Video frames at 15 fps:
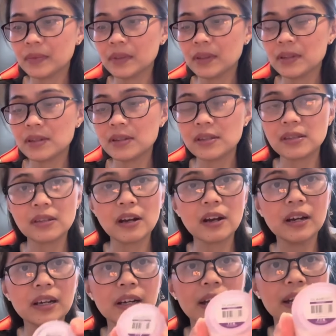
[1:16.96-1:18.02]

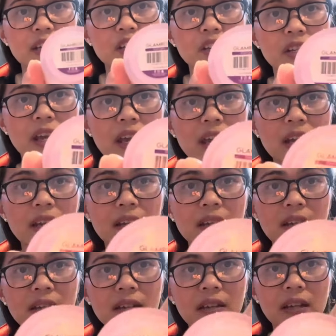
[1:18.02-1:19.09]
Starlight shade.
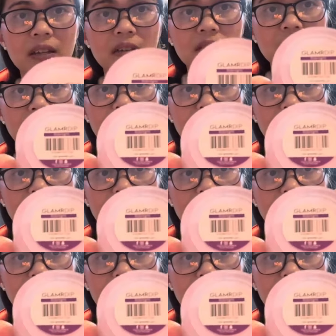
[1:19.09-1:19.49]
Can you see